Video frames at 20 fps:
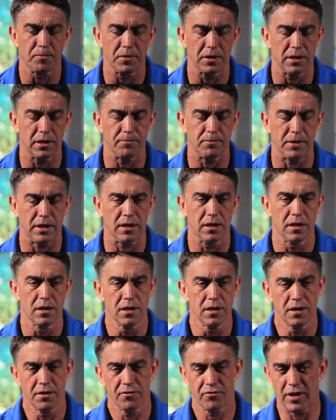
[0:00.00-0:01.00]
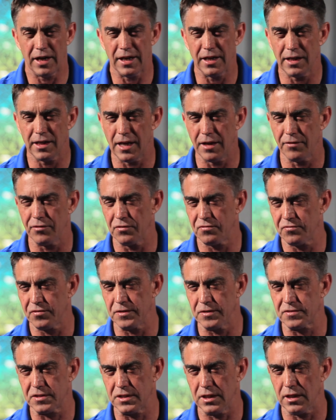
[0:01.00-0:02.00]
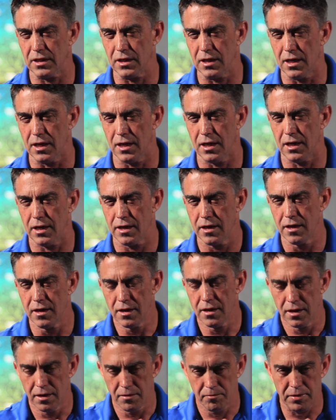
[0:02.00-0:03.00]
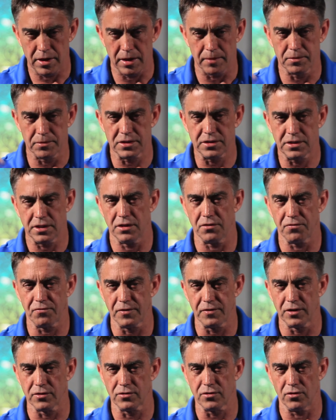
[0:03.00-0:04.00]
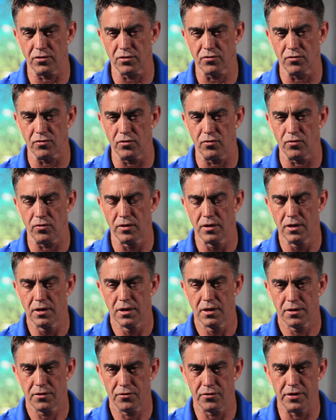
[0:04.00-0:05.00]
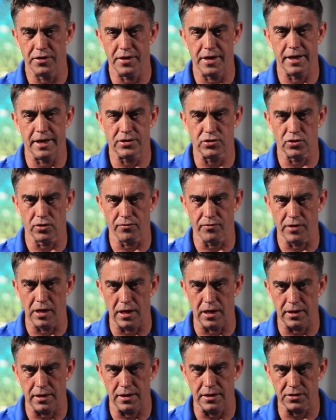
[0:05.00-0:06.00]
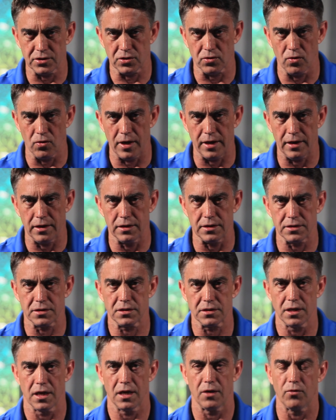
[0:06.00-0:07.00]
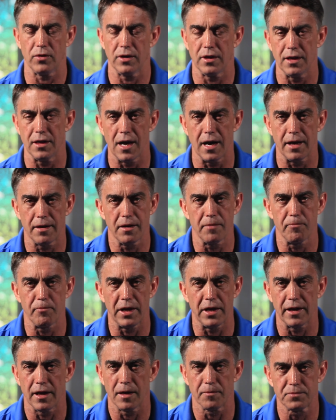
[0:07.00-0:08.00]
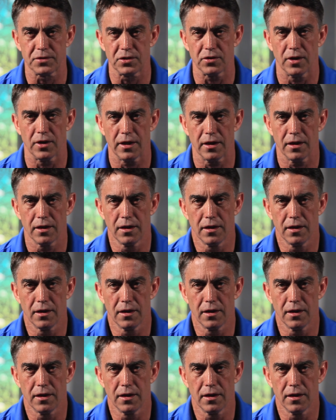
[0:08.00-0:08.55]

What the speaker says: And I mean, if I didn't have the 5th scene God, be able to see the filter through the nature of God and his greatness, I would not have been up to it.